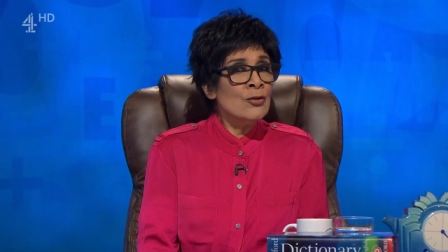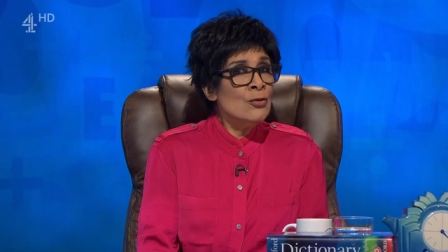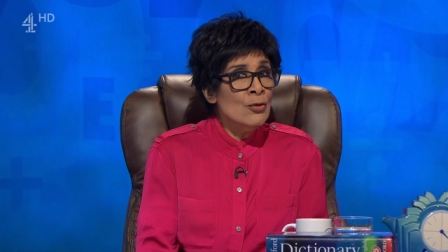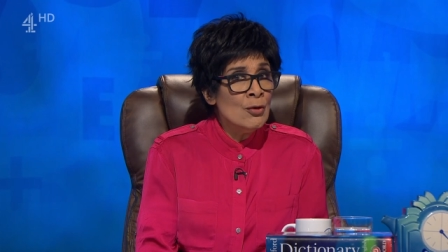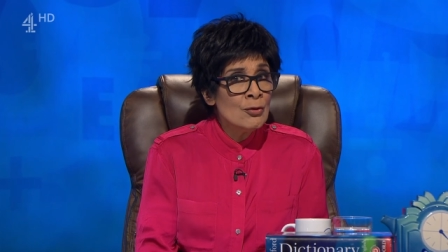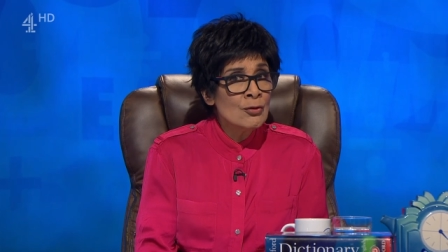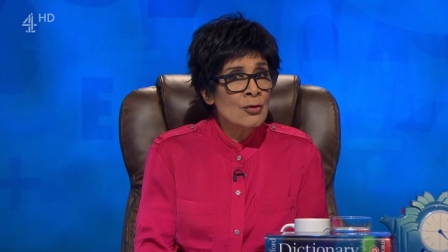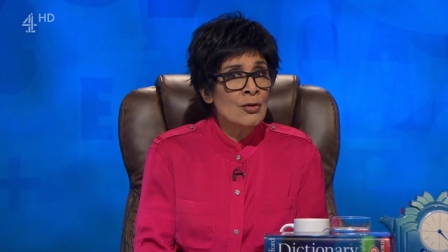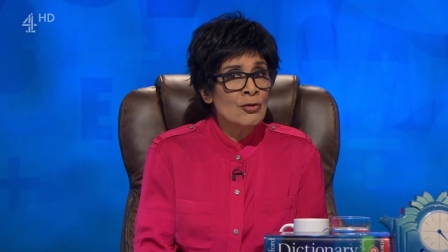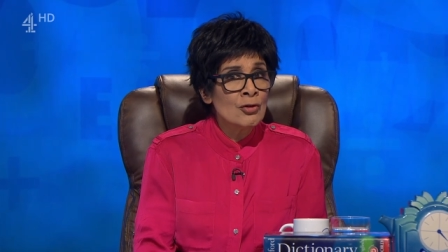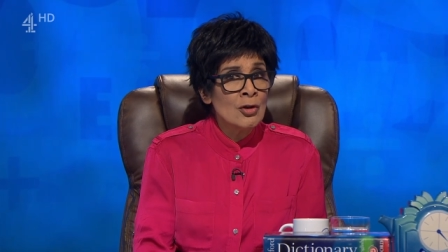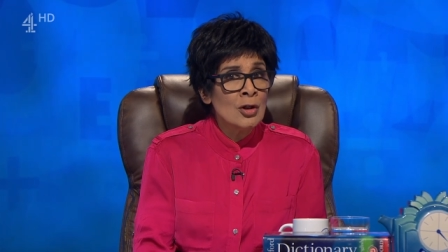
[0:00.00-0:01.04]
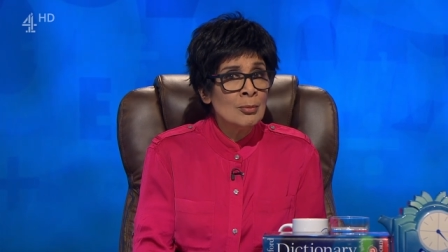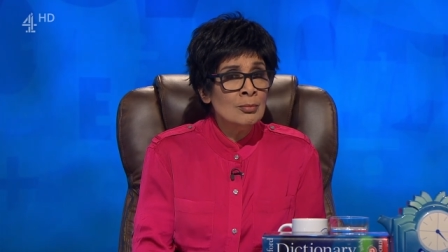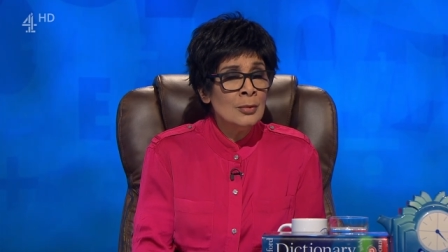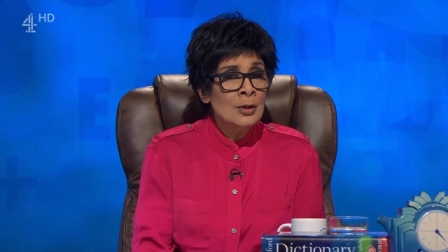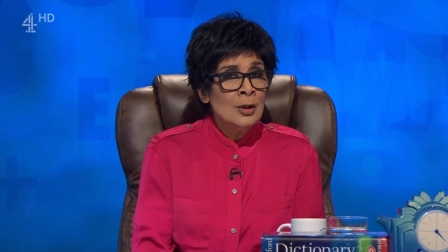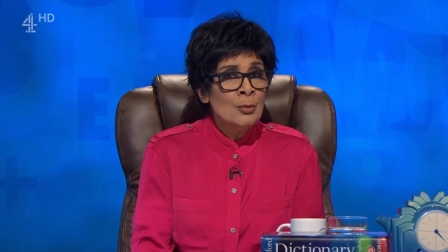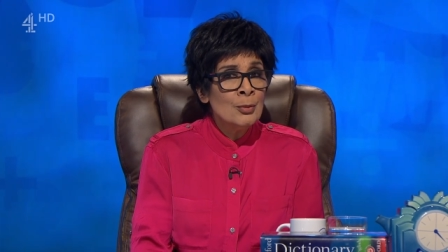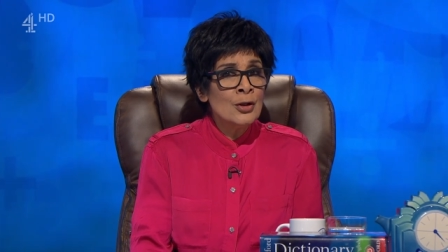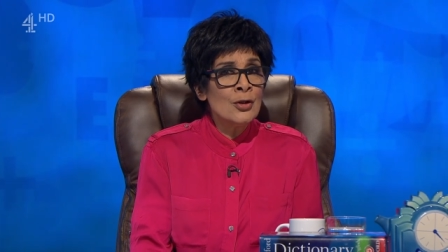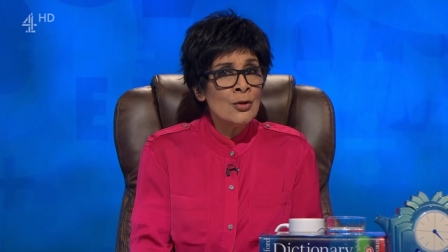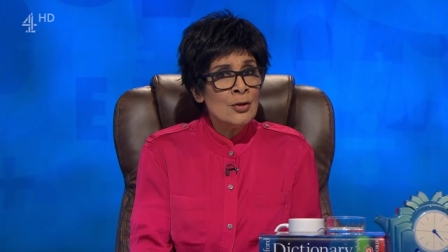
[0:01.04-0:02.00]
not a germ, but
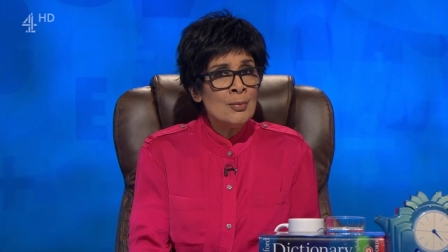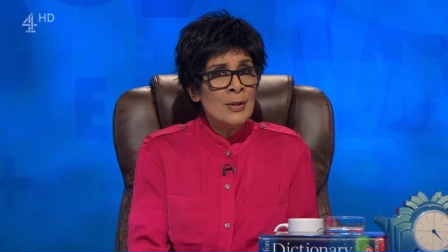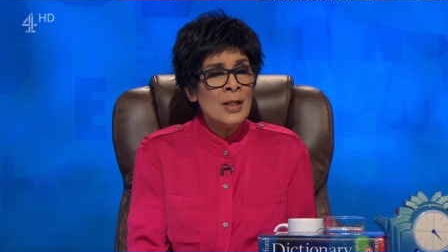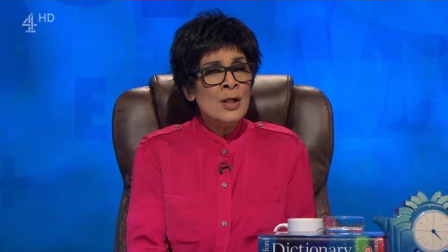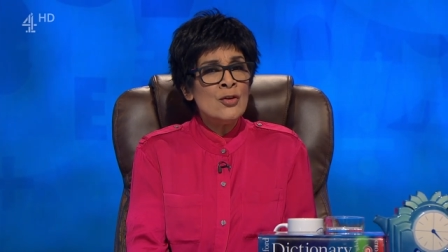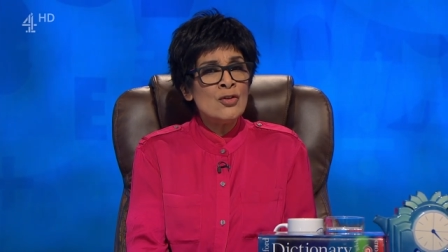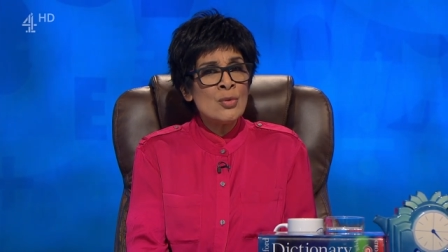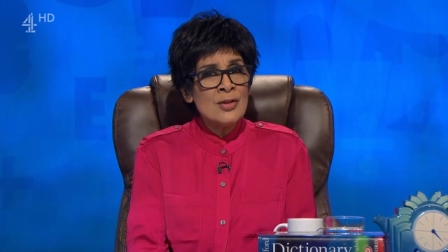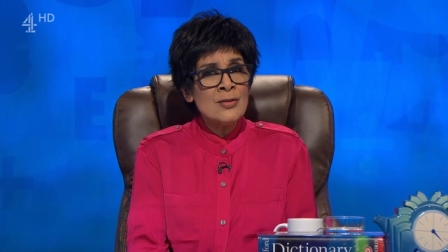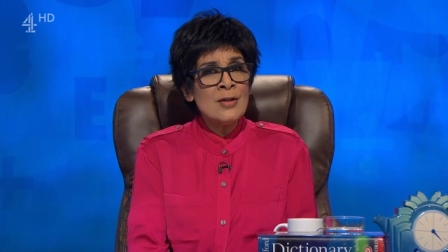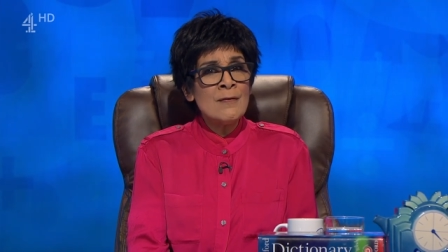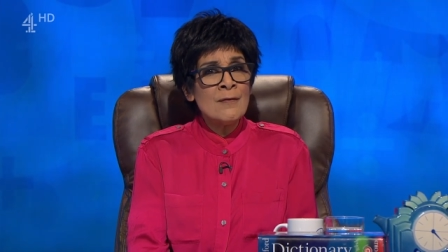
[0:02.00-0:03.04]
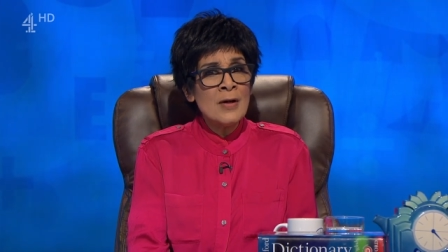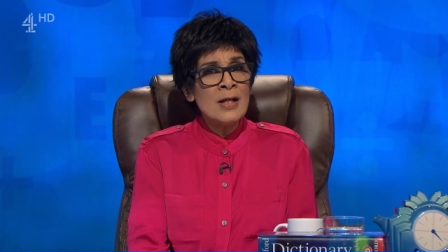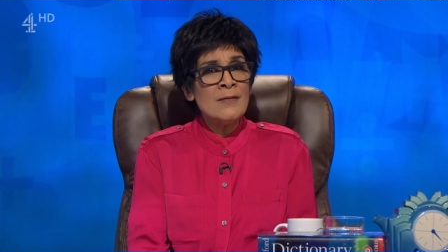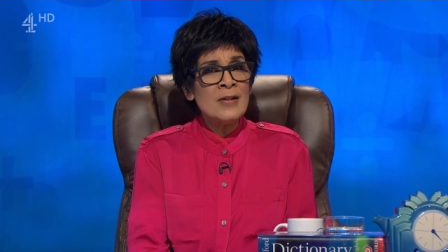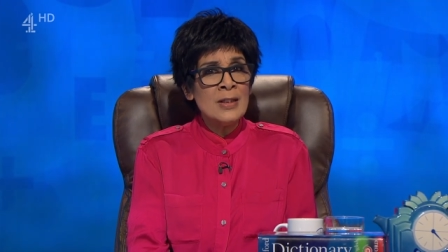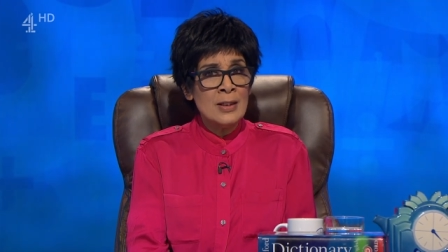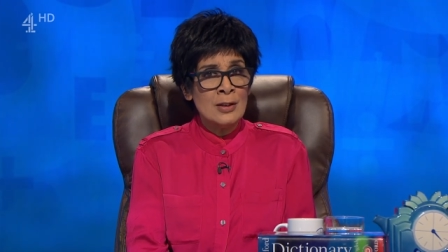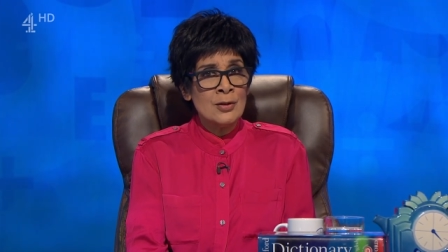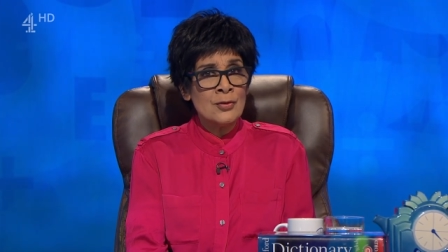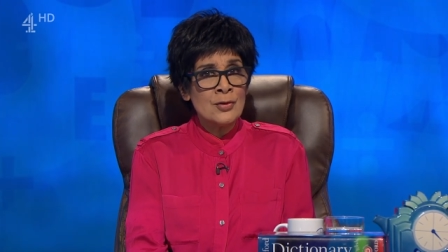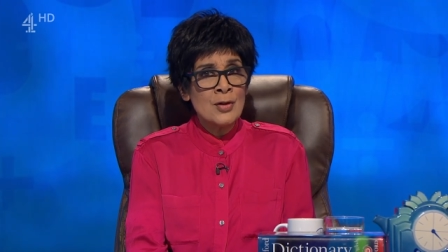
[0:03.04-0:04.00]
it could be 25
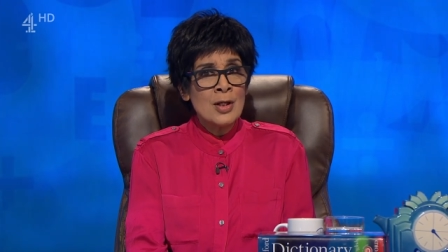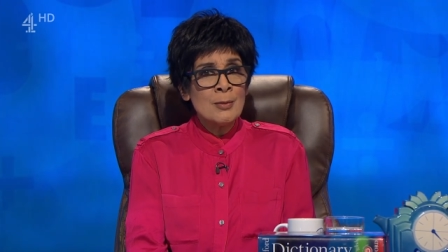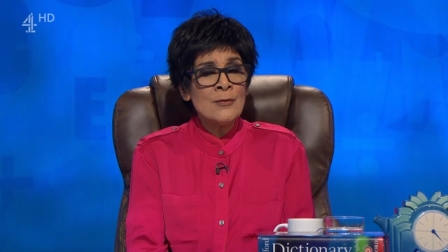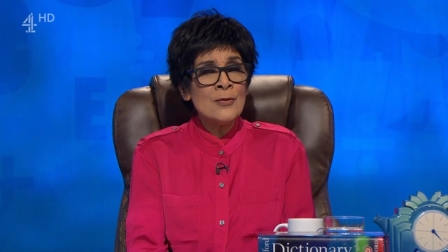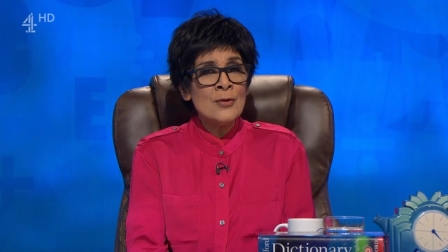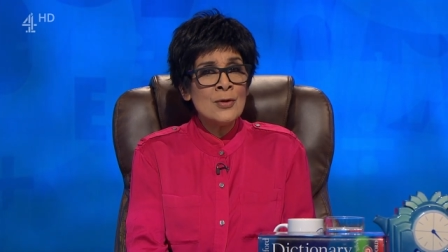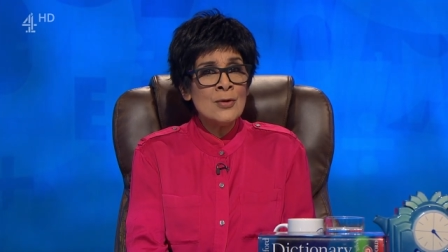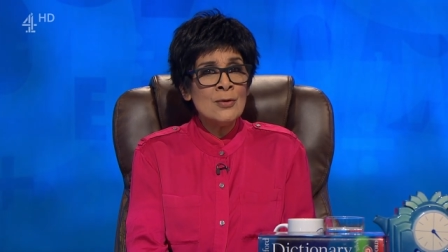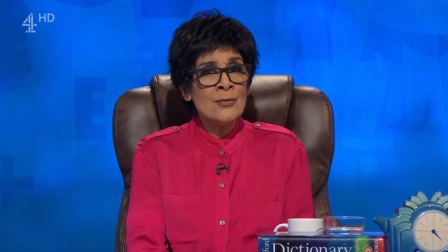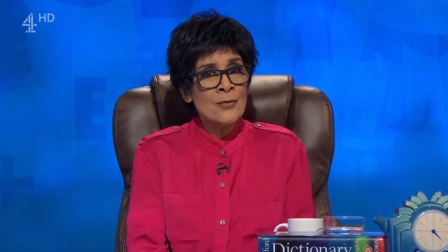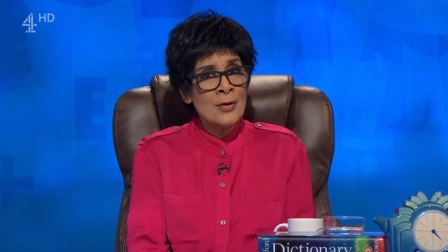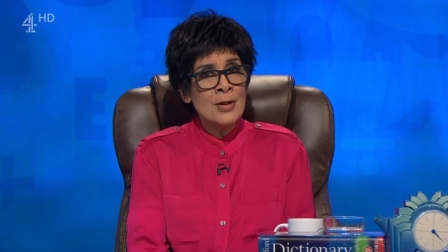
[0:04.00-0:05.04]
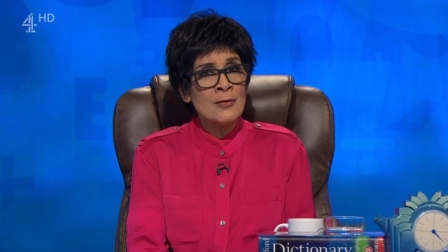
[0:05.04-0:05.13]
years before you're free of